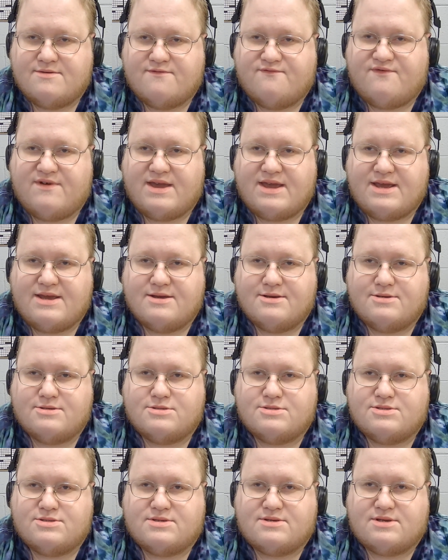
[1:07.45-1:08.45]

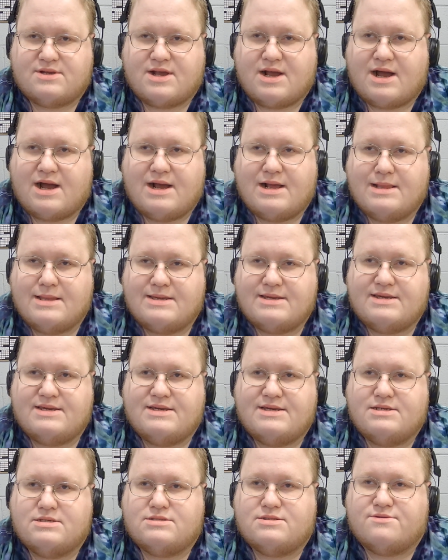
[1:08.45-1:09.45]
fans and
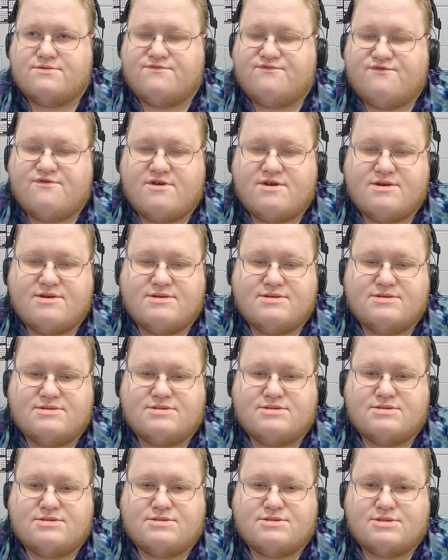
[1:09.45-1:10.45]
colleagues and friends
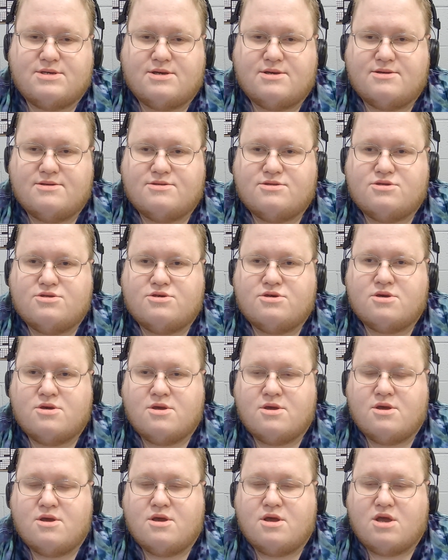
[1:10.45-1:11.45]
and such
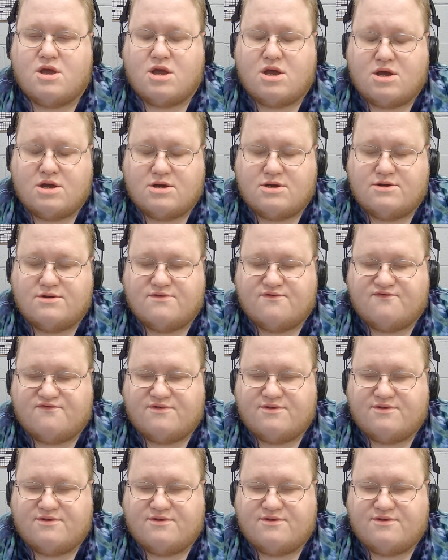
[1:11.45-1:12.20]
of